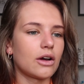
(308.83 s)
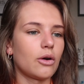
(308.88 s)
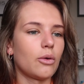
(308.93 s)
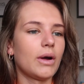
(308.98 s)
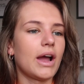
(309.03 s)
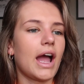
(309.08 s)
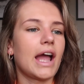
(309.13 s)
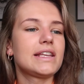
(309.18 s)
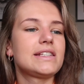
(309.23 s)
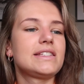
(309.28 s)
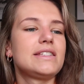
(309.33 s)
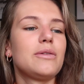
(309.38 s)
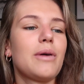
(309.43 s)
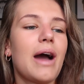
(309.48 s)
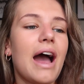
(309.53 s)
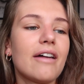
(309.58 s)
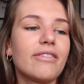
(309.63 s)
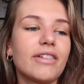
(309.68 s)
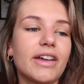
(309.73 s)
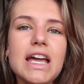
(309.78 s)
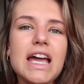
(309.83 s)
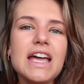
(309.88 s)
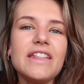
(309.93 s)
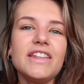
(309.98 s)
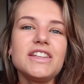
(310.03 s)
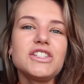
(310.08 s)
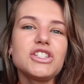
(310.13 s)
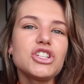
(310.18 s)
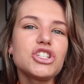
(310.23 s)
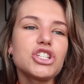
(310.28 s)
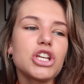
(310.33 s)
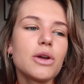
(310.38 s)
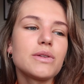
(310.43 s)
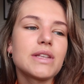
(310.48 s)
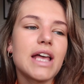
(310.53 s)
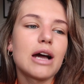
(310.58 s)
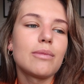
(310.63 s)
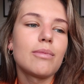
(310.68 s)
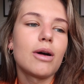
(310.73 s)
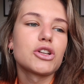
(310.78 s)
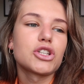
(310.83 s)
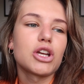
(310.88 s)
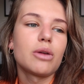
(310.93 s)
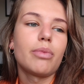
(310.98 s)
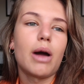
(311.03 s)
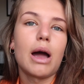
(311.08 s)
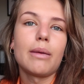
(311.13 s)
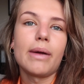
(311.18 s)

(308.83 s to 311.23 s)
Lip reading: Oh, I still have it. This just shows how much I buy